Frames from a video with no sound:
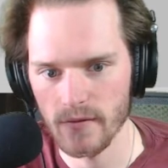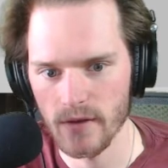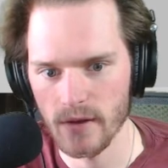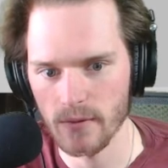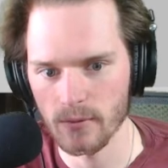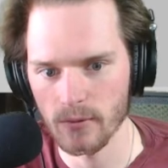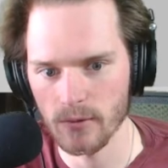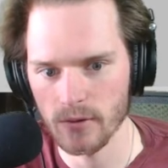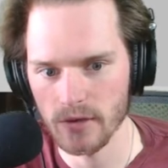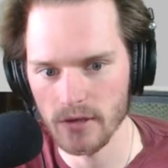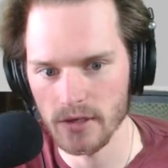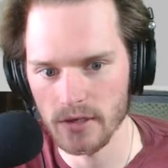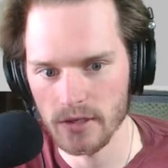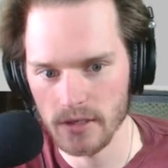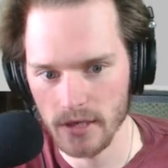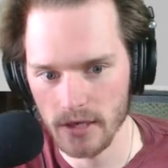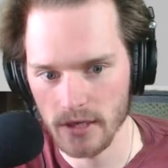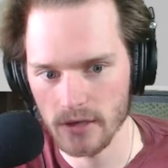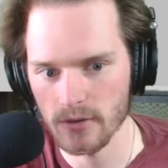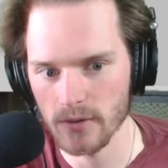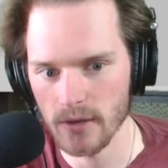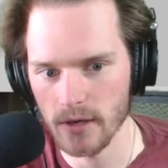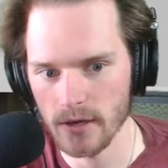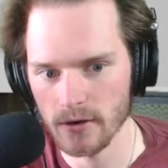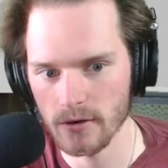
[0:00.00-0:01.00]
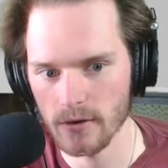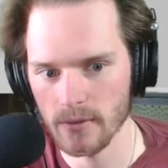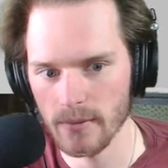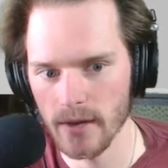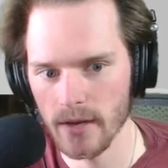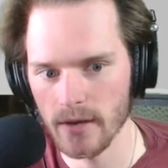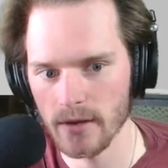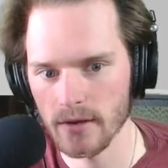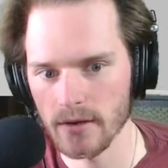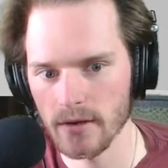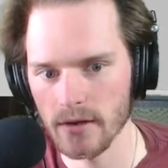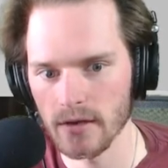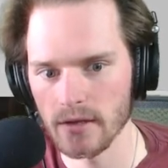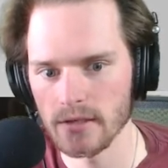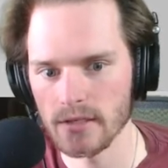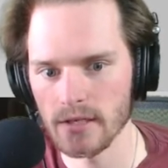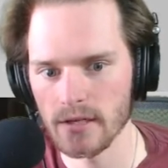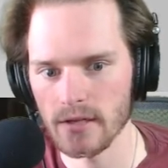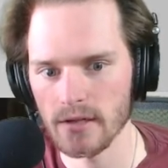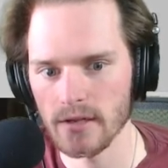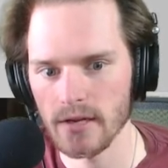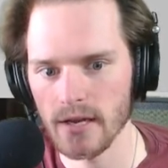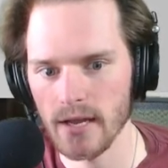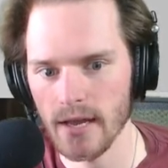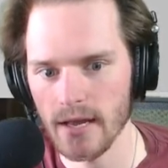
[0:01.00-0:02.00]
will continue incrementing
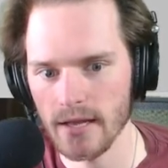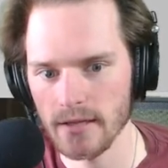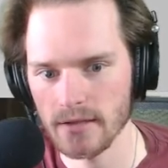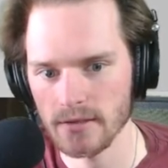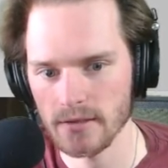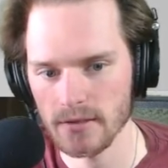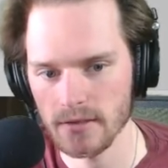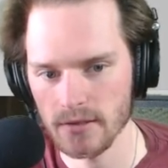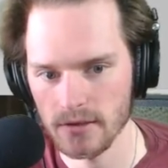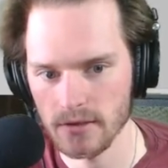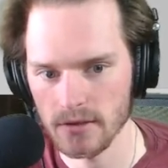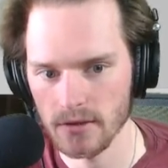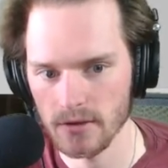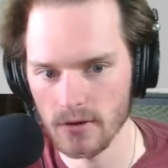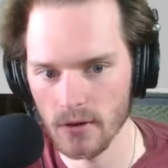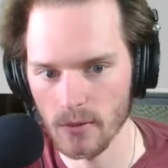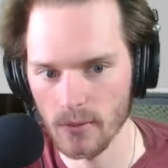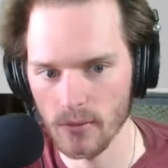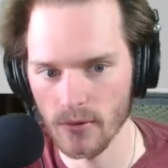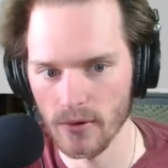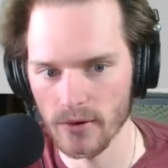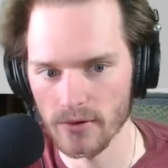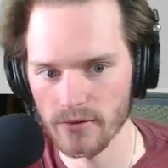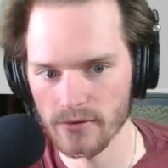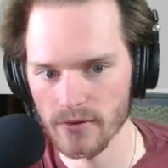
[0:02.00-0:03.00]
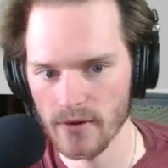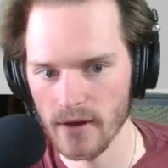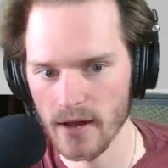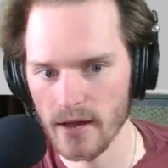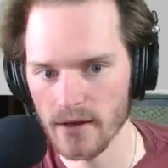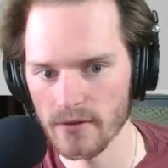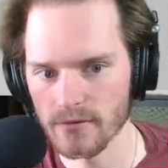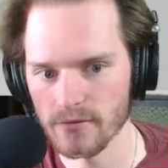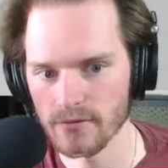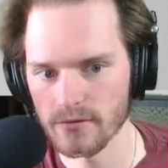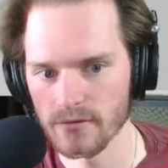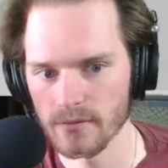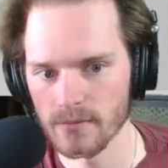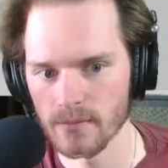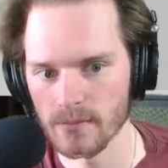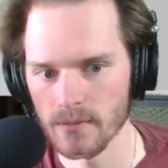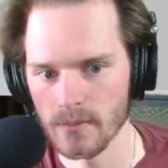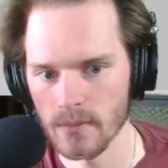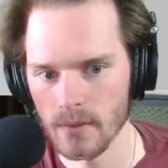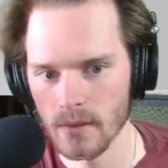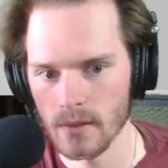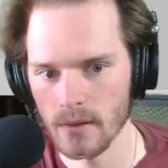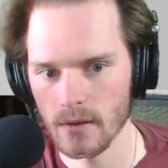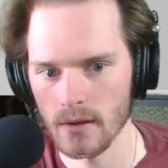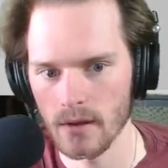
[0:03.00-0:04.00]
until it hits
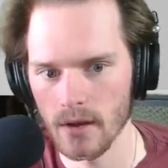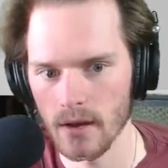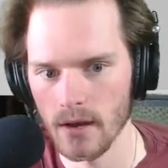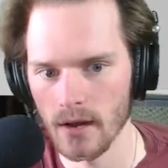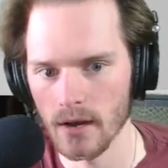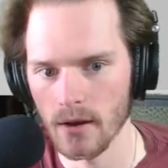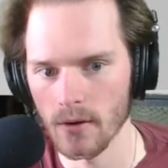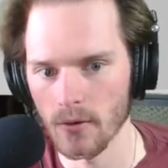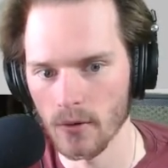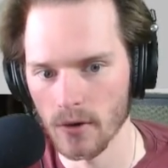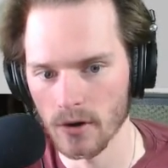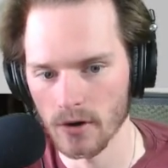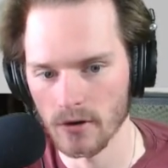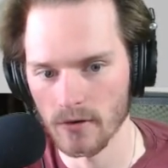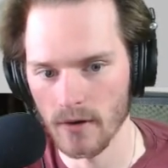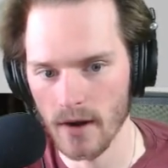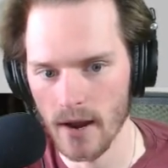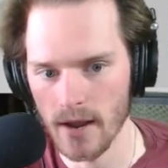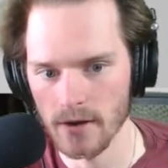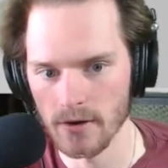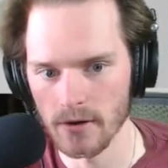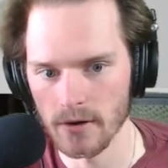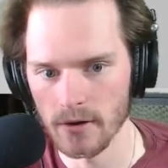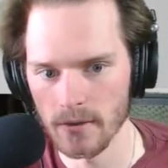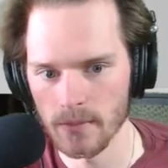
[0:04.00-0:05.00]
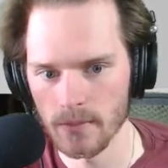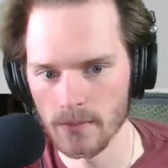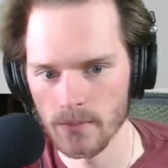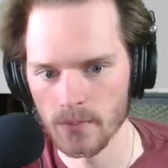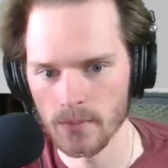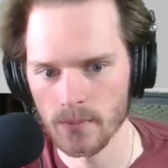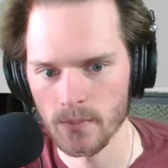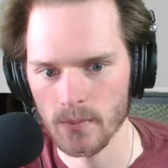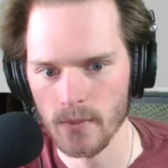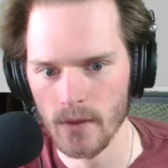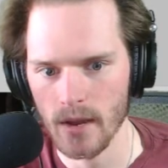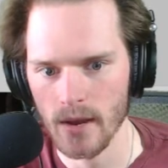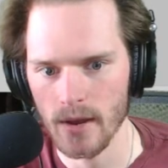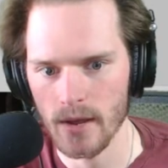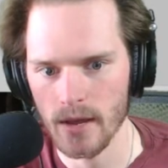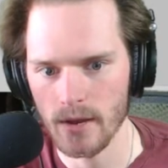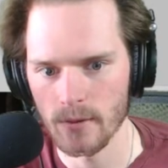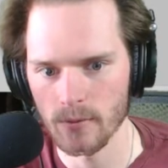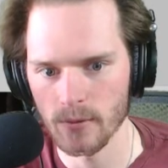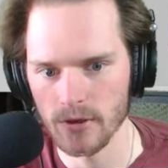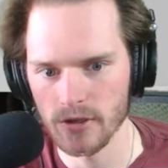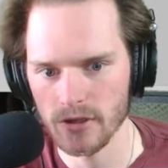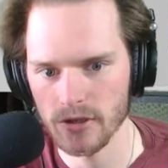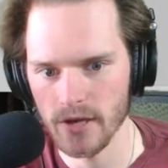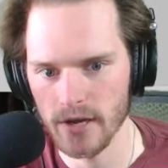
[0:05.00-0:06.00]
0.5 or greater, in
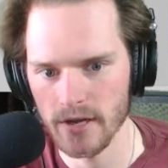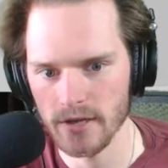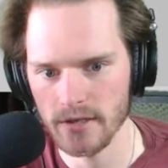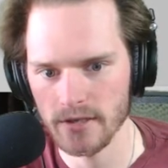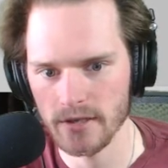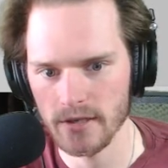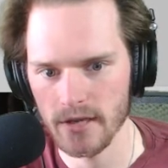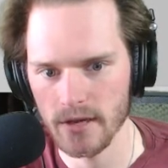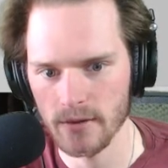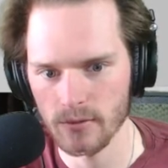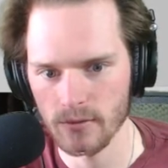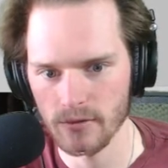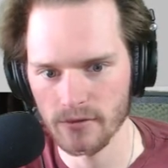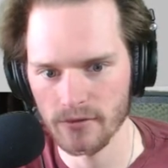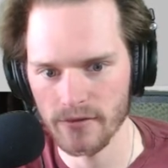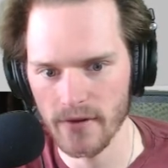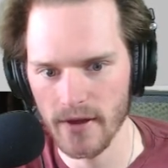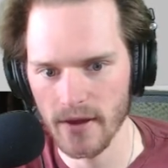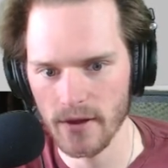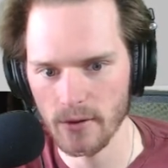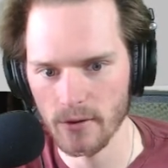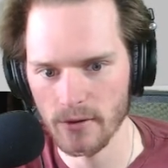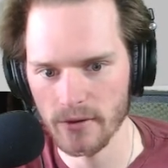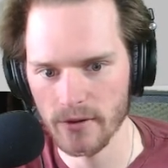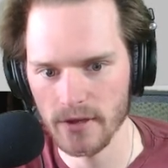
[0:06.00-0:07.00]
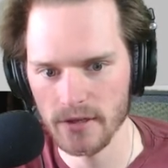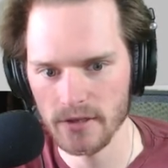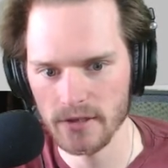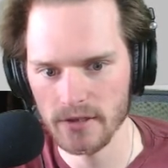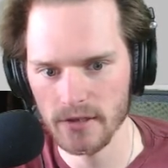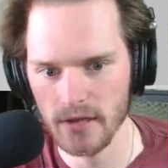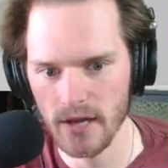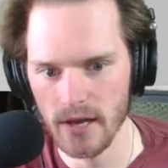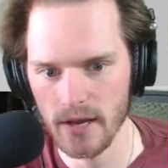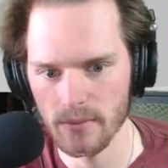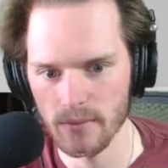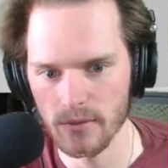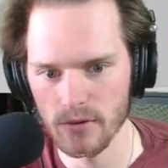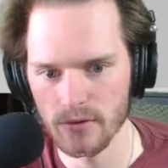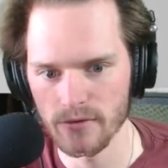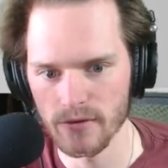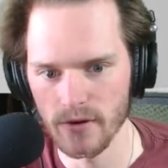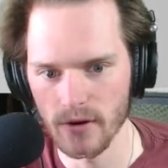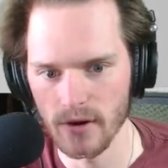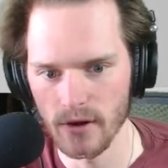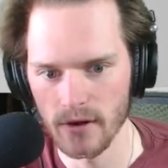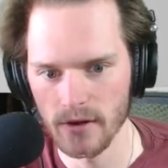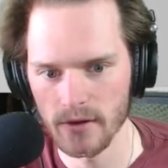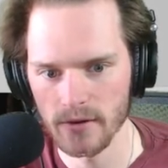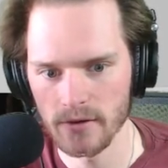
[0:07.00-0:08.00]
which case it will fail this and move
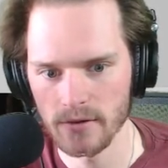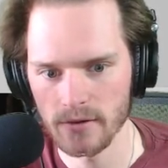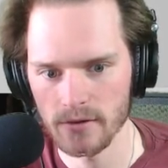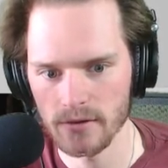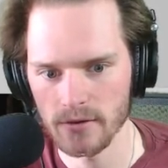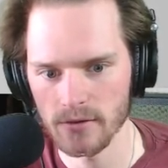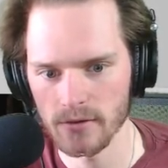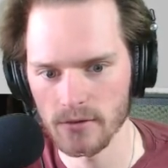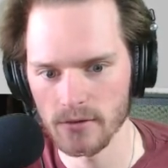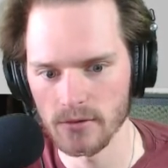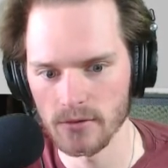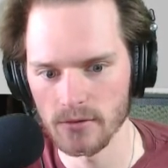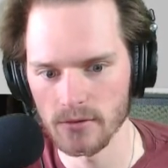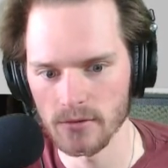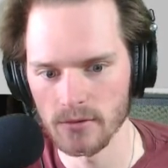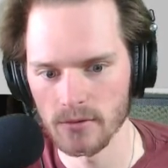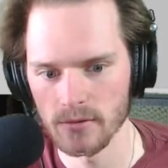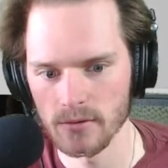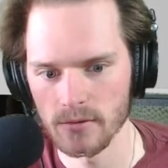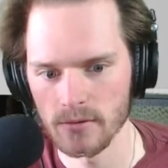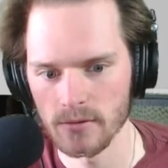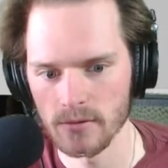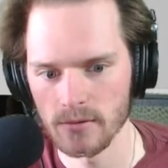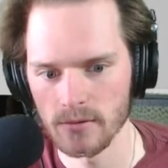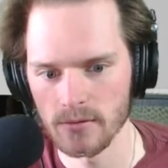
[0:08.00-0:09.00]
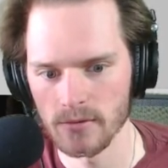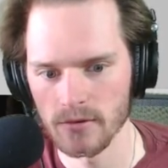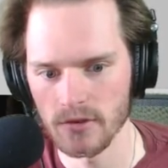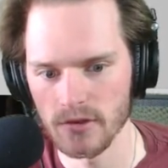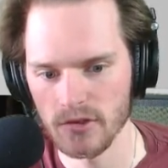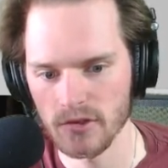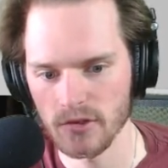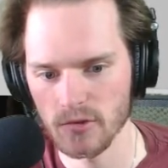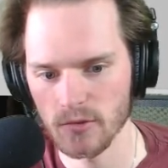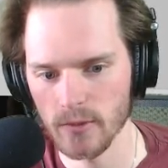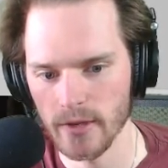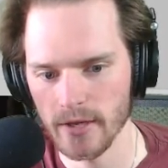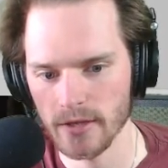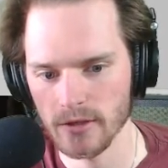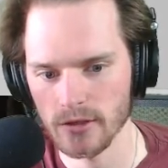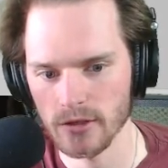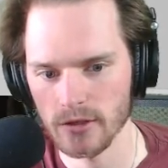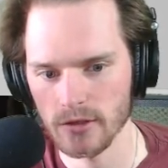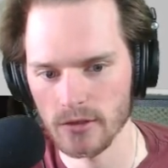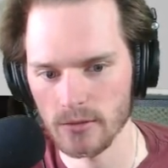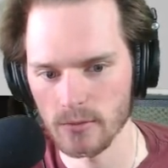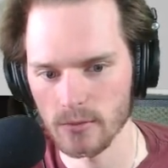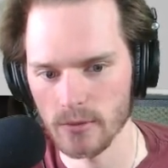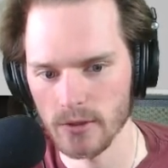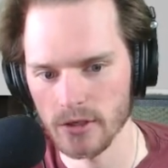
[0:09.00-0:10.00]
on to the
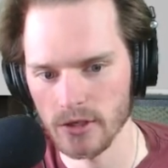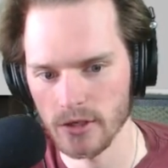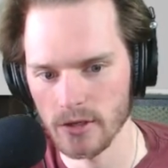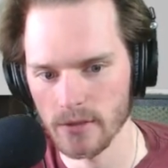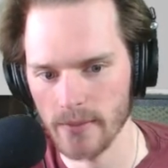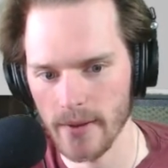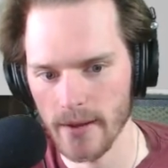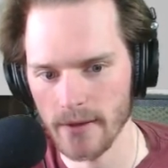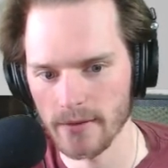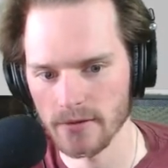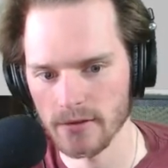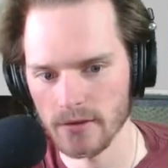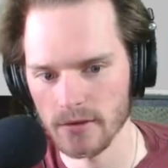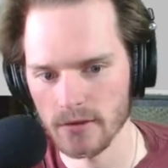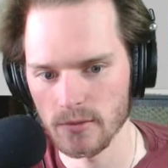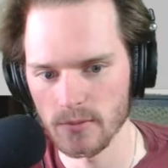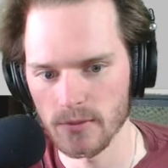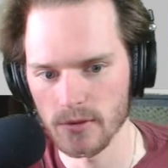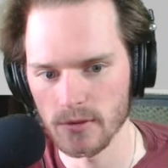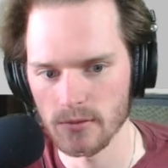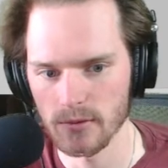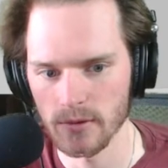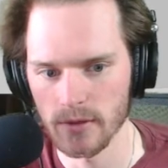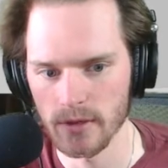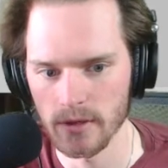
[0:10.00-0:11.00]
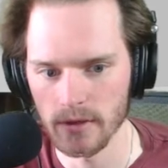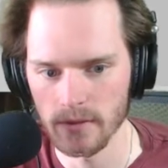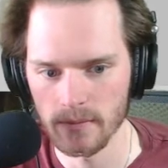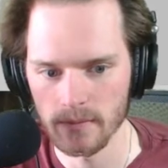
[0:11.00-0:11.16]
switch, which it bounces between,